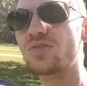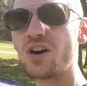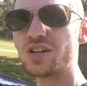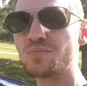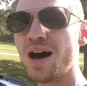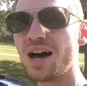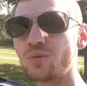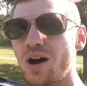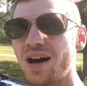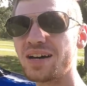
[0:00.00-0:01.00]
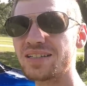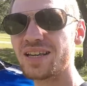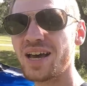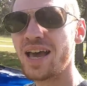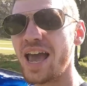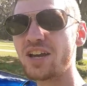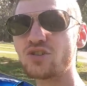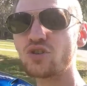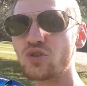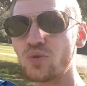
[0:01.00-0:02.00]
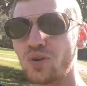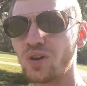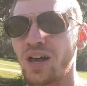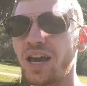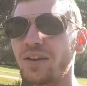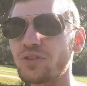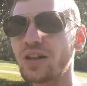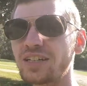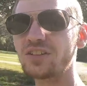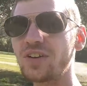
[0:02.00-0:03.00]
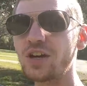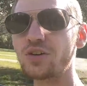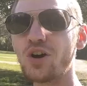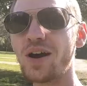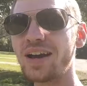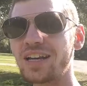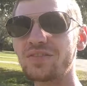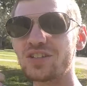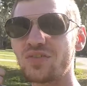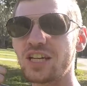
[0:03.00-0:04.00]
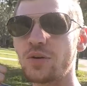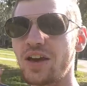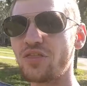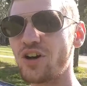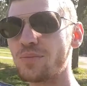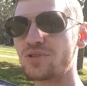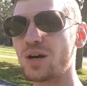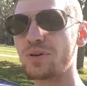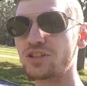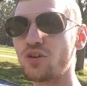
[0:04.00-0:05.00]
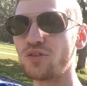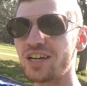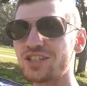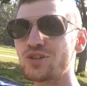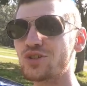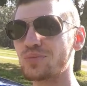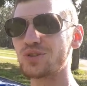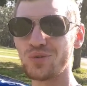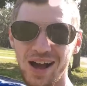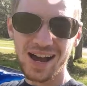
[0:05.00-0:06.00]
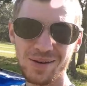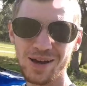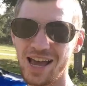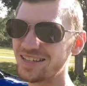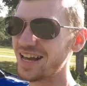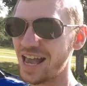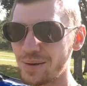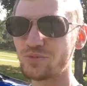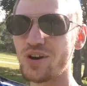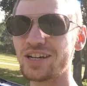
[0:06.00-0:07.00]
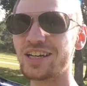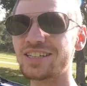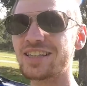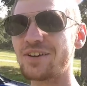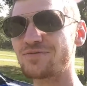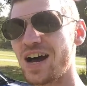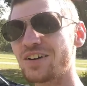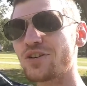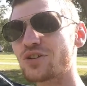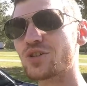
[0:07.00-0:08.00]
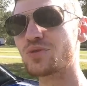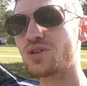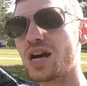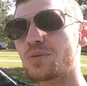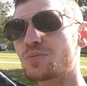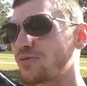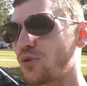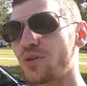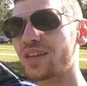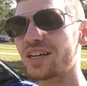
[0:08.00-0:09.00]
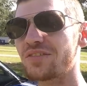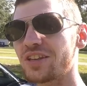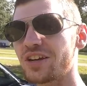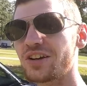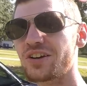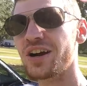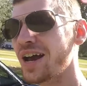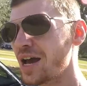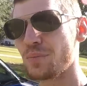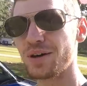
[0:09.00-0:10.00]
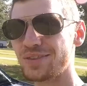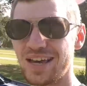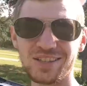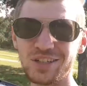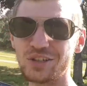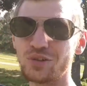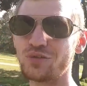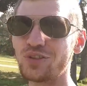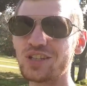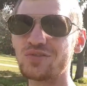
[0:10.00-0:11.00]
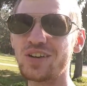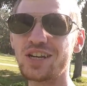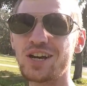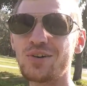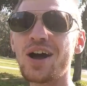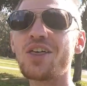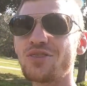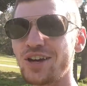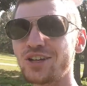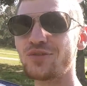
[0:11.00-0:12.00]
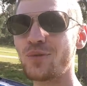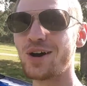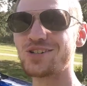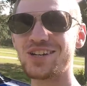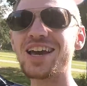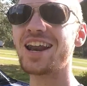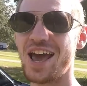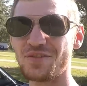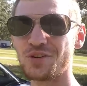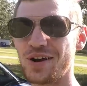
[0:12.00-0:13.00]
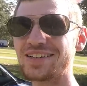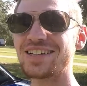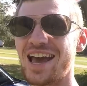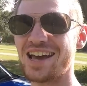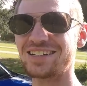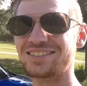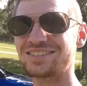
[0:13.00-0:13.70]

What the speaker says: it as far as mod wise. As usual, if you liked the video, go ahead and give this video a thumbs up, and don't forget to subscribe, as I am trying to get to that 500 subscribers before the end of the year. But that's going to do it for this video. Thank you for watching, and have a great day.